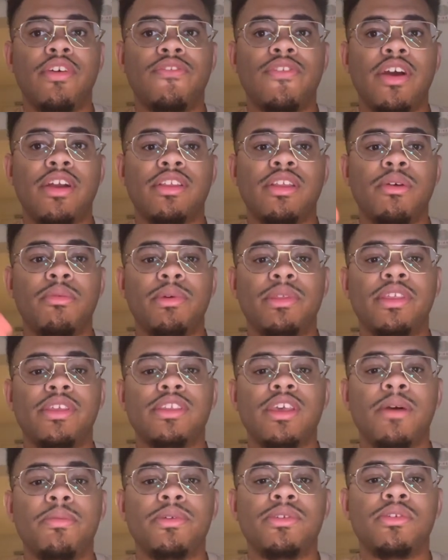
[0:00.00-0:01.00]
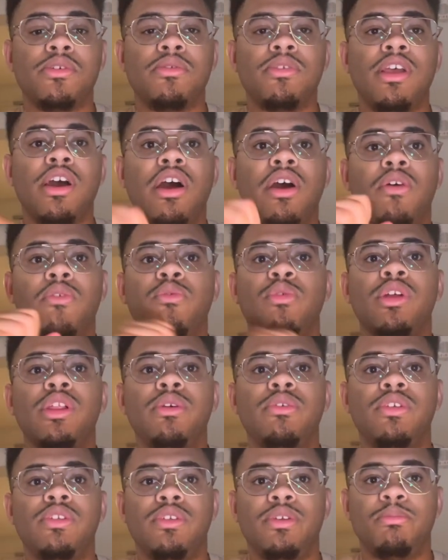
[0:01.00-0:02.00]
fact that with this episode now it
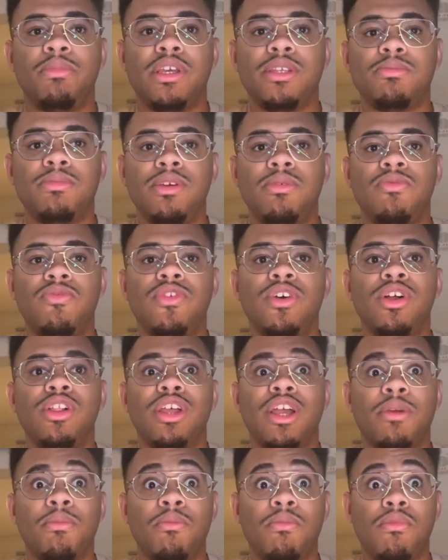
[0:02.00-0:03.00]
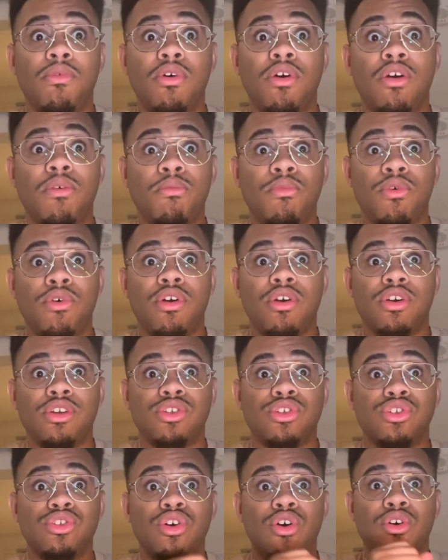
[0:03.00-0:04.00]
really makes me feel like more and more
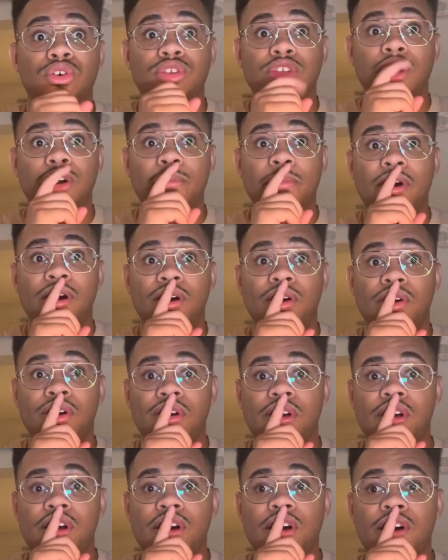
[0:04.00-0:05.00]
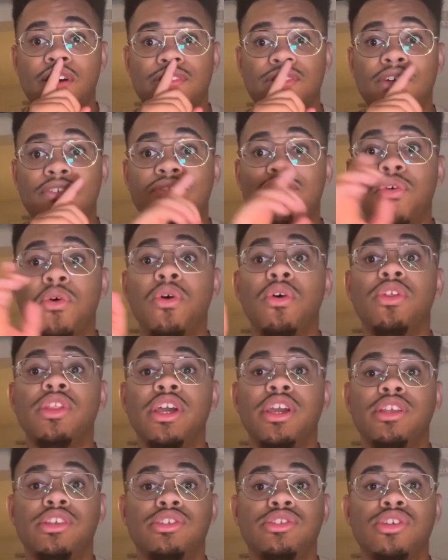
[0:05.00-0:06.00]
stoked about the full
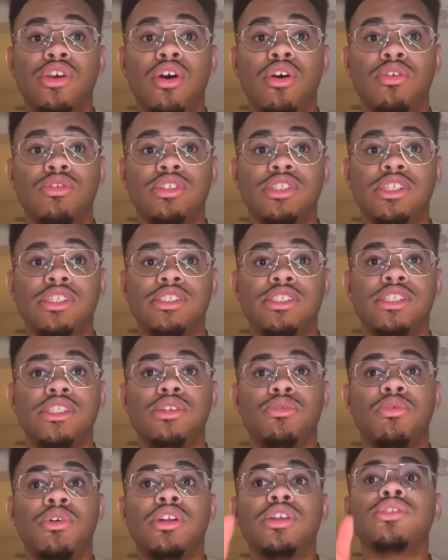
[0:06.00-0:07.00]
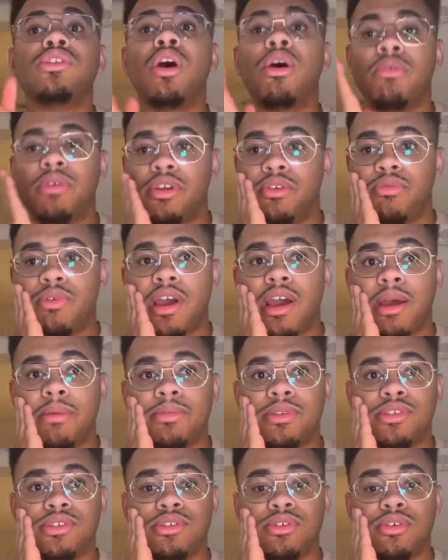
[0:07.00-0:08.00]
length show since season 1 is already
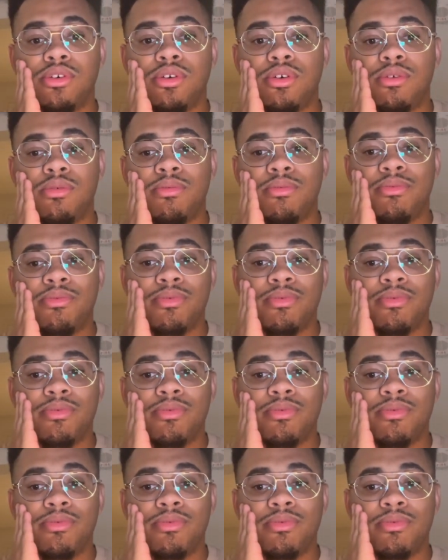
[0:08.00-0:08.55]
wrapped. So